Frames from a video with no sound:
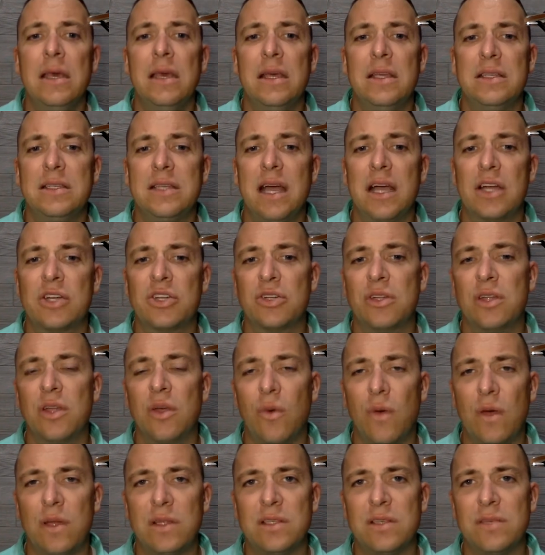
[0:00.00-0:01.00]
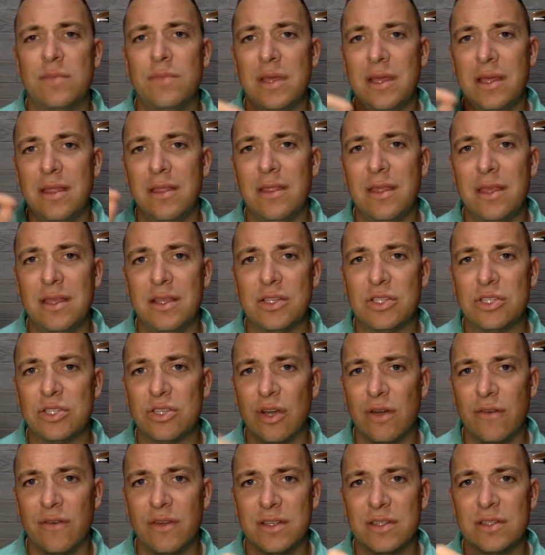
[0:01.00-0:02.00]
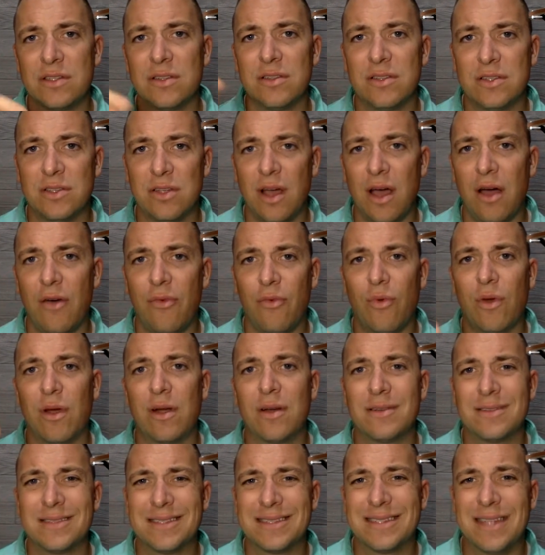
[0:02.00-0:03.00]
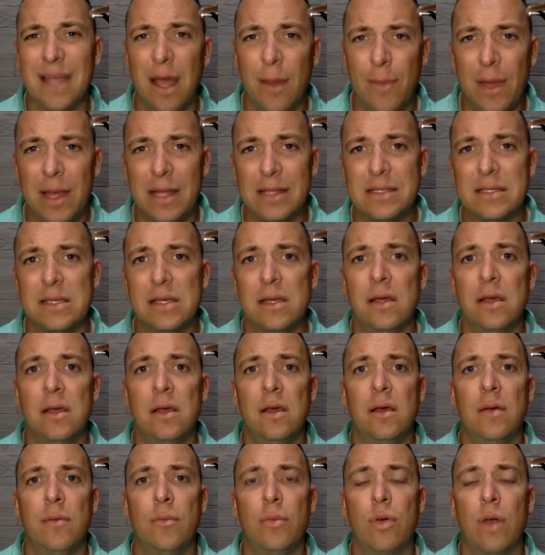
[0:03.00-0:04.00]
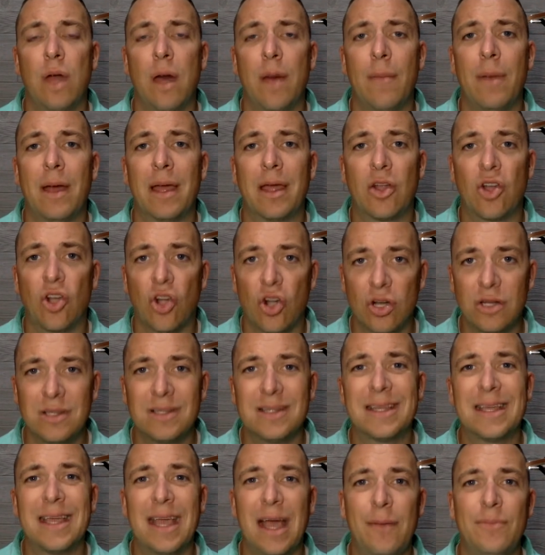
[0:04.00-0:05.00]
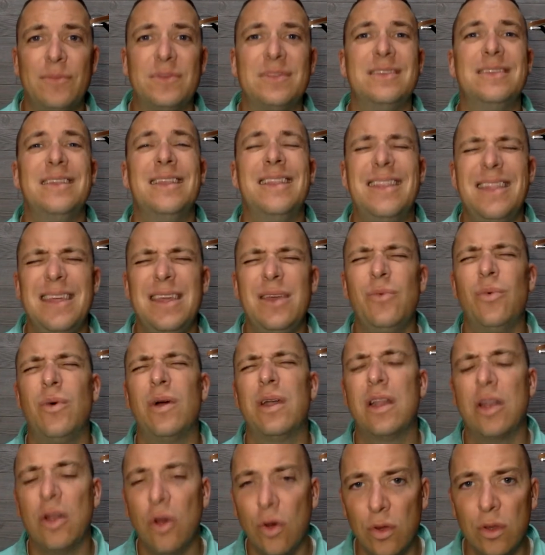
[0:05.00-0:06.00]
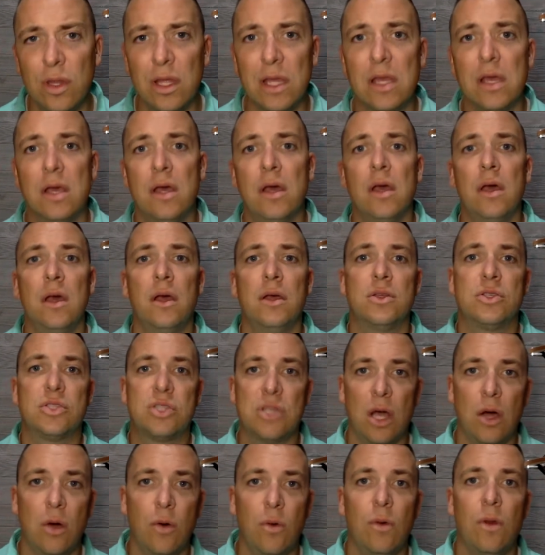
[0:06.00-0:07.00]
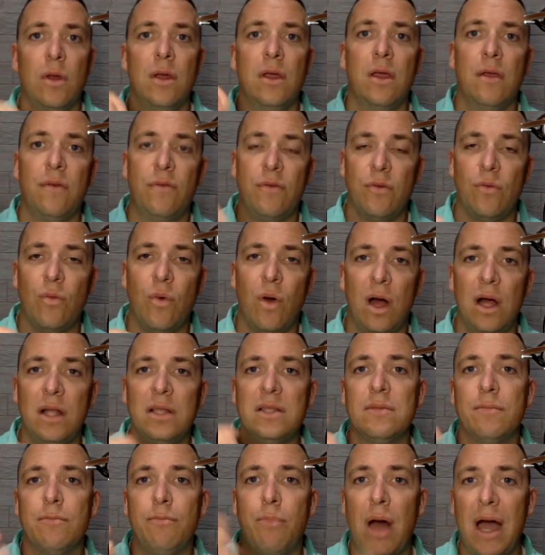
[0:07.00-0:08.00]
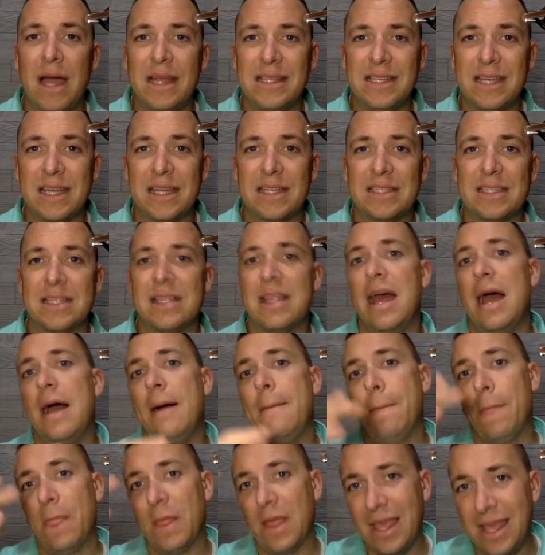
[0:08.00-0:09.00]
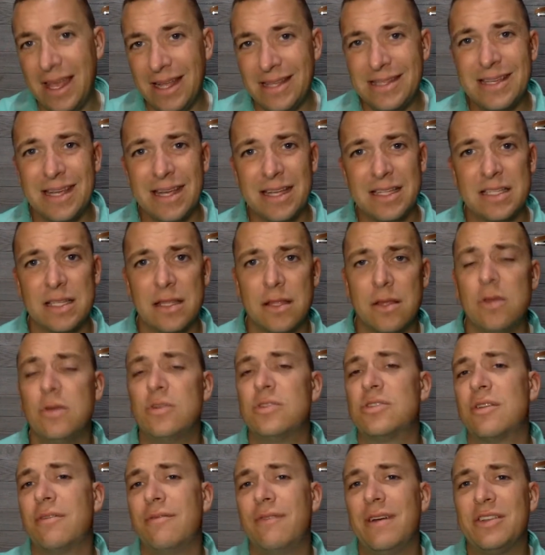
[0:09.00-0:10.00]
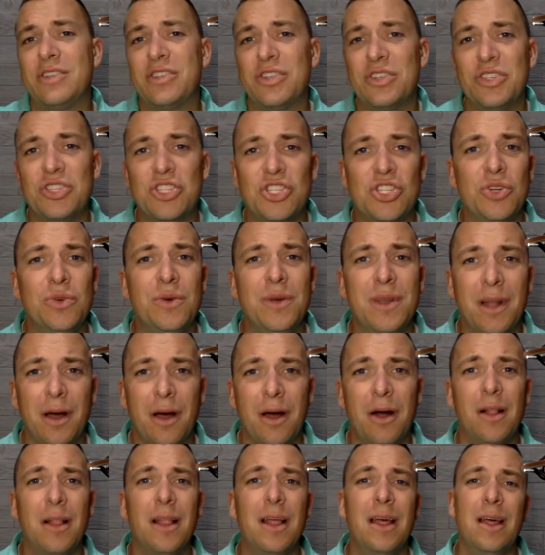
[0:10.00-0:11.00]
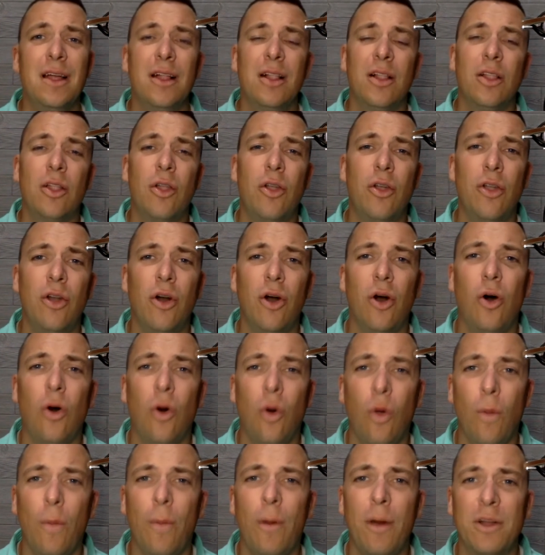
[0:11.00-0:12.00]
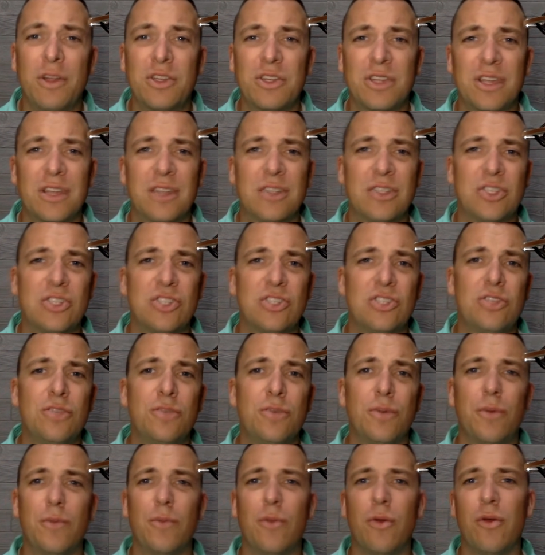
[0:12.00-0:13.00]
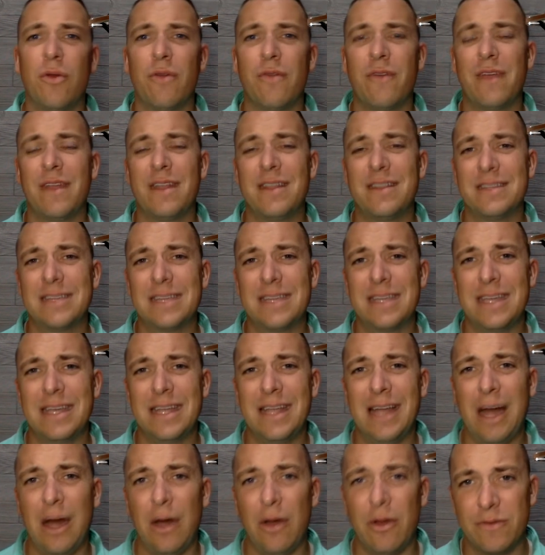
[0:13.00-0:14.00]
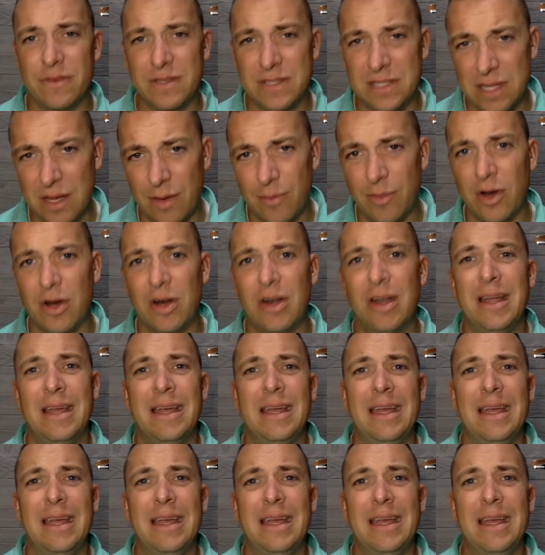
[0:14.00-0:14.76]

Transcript: is actually going to be the Service Software Summit, put on by Kurt Kempton, the one and only. So if you want, buy tickets to that, get tickets to the Huge Convention, do it all, learn a whole bunch, and get super motivated to get out of summer